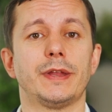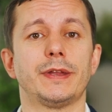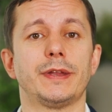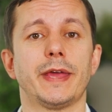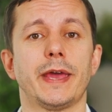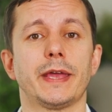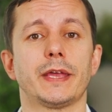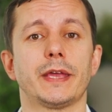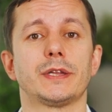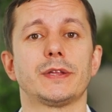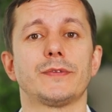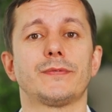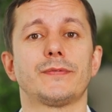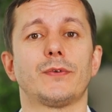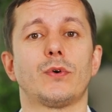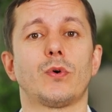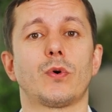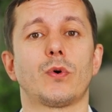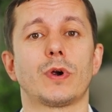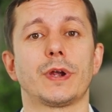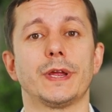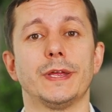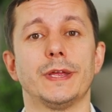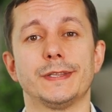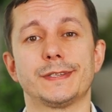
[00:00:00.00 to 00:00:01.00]
a negative
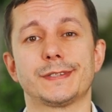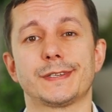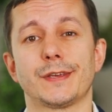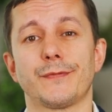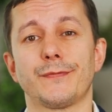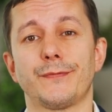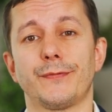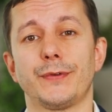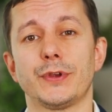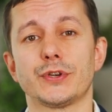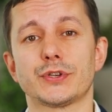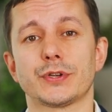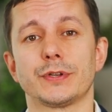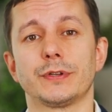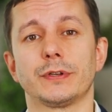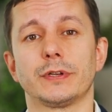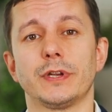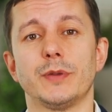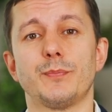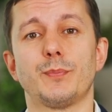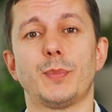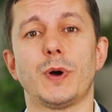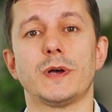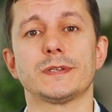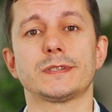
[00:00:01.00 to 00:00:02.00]
or
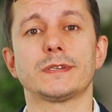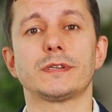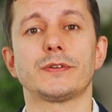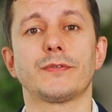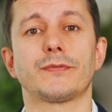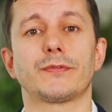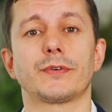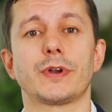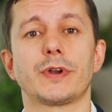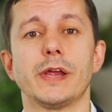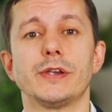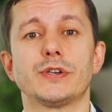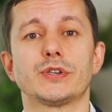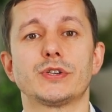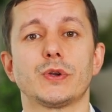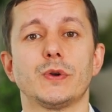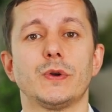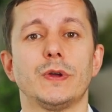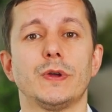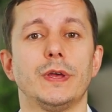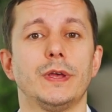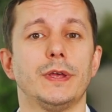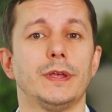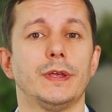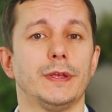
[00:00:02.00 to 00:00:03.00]
insufficiently positive ratio
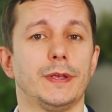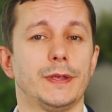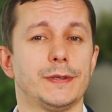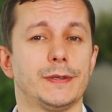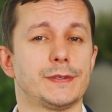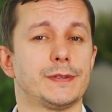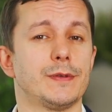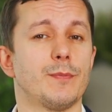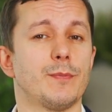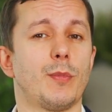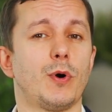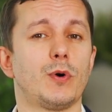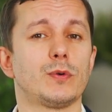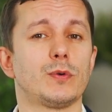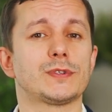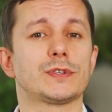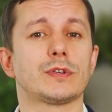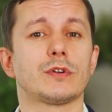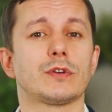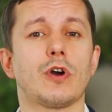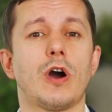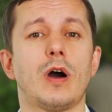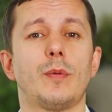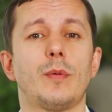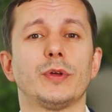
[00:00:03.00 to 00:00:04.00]
is the most
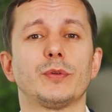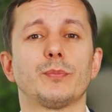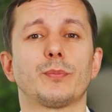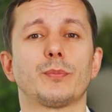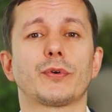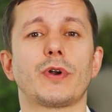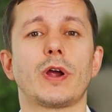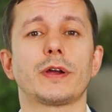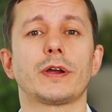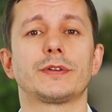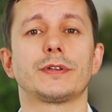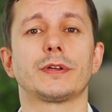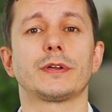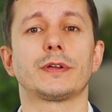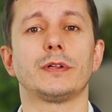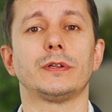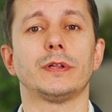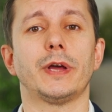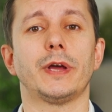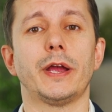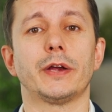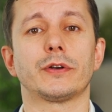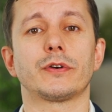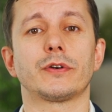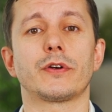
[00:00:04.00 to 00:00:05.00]
common
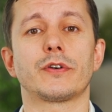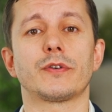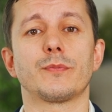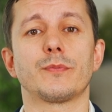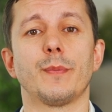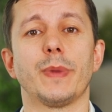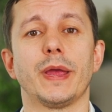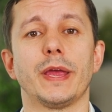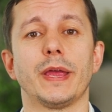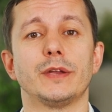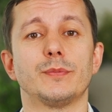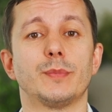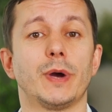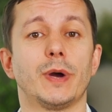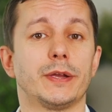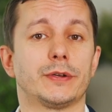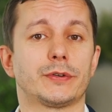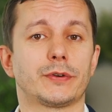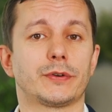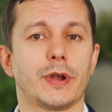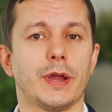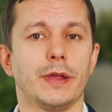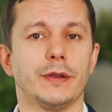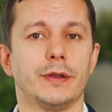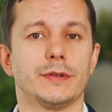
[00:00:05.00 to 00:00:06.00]
practical error made by
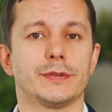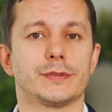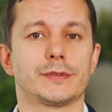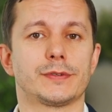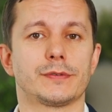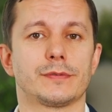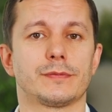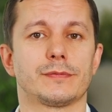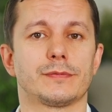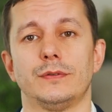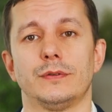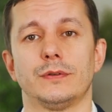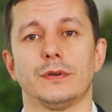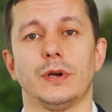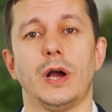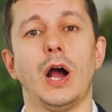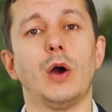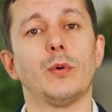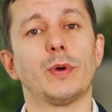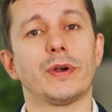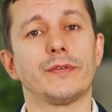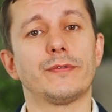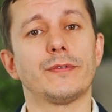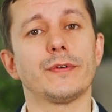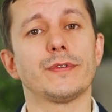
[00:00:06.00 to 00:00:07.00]
traders.
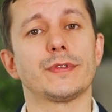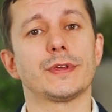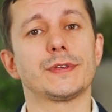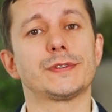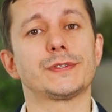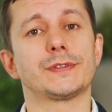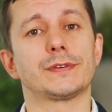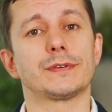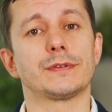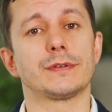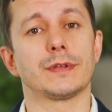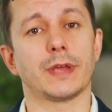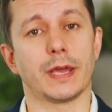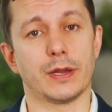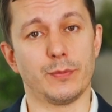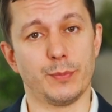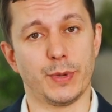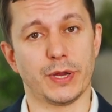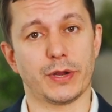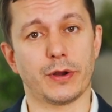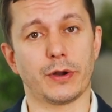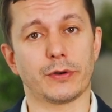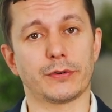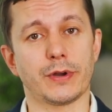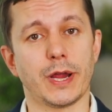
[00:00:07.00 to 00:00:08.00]
However, this can
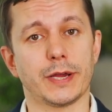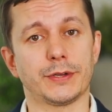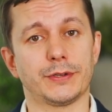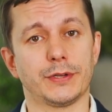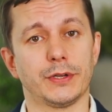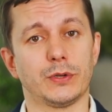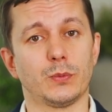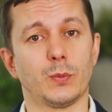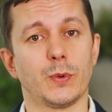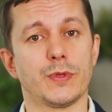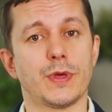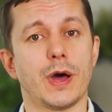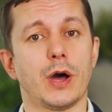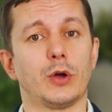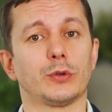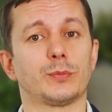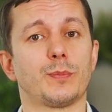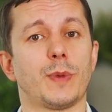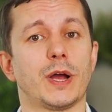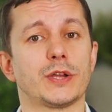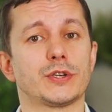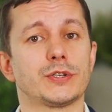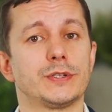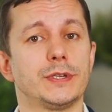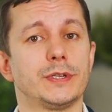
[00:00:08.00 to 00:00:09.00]
be corrected without
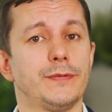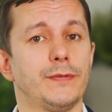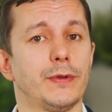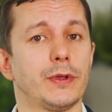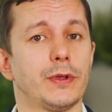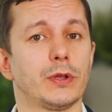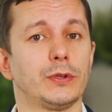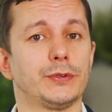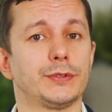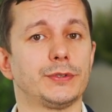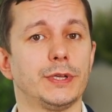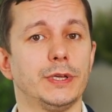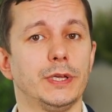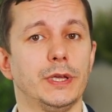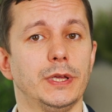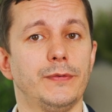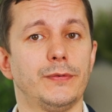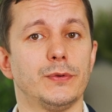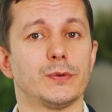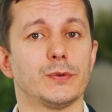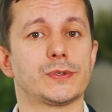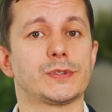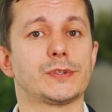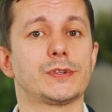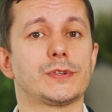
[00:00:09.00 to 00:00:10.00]
much difficulty
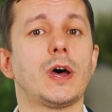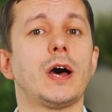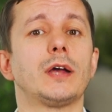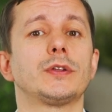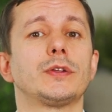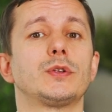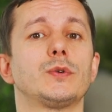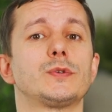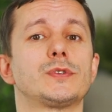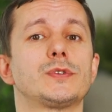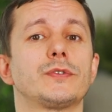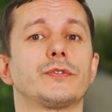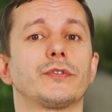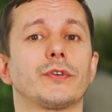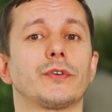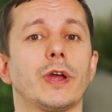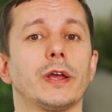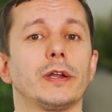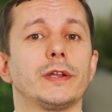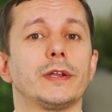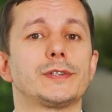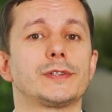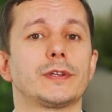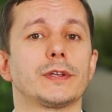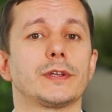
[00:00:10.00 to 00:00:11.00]
if you start using
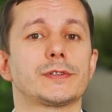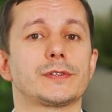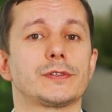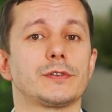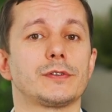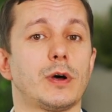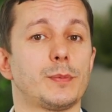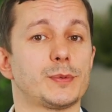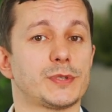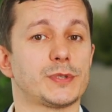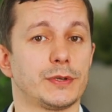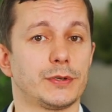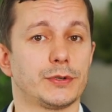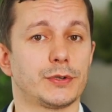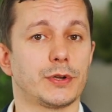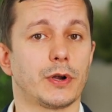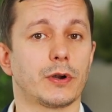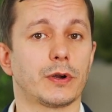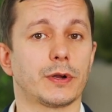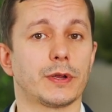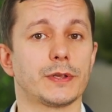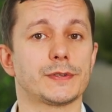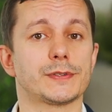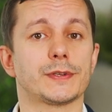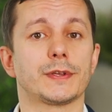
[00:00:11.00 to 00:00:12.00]
realistic stops and
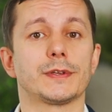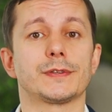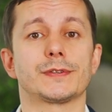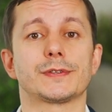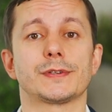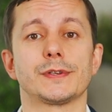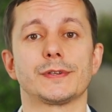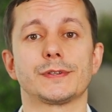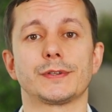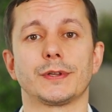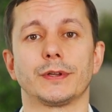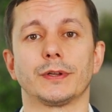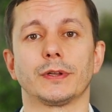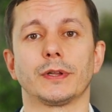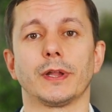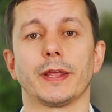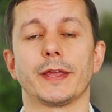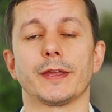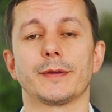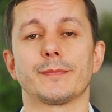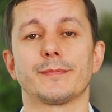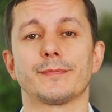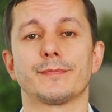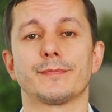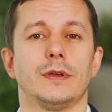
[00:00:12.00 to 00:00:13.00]
targets
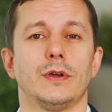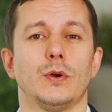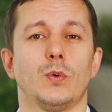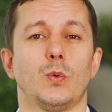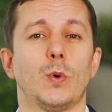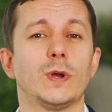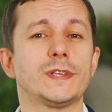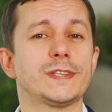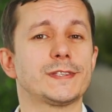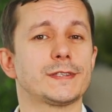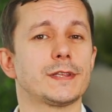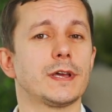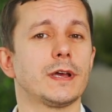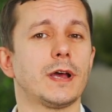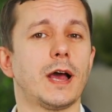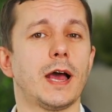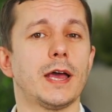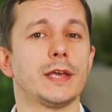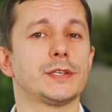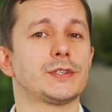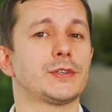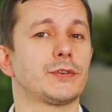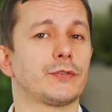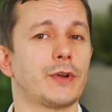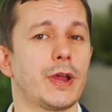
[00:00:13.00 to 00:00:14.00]
consistently. What's the
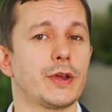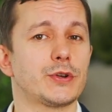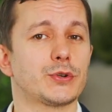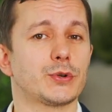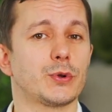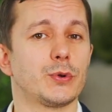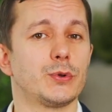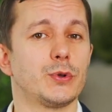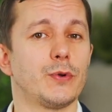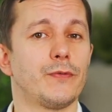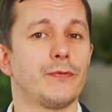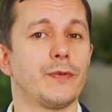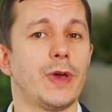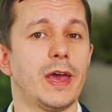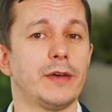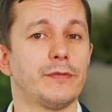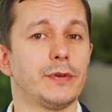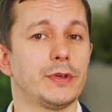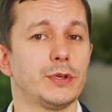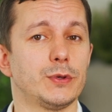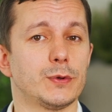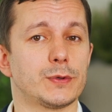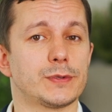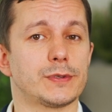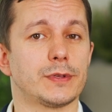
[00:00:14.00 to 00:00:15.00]
highest ratio you've
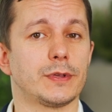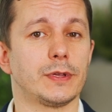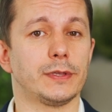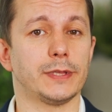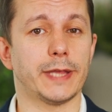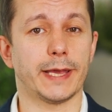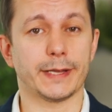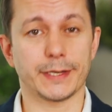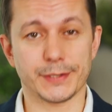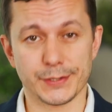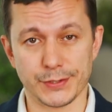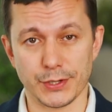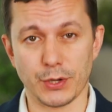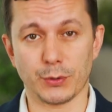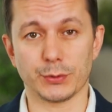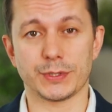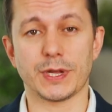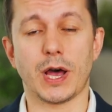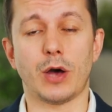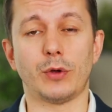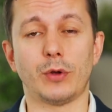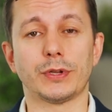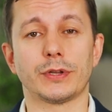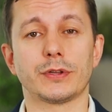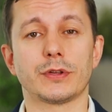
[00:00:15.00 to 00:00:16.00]
ever used? Let us know
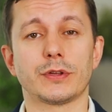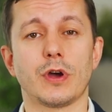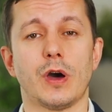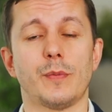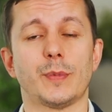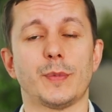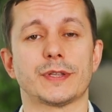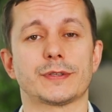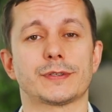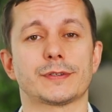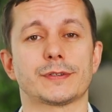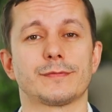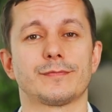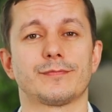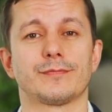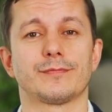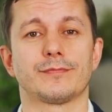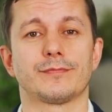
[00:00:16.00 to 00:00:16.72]
down in comments.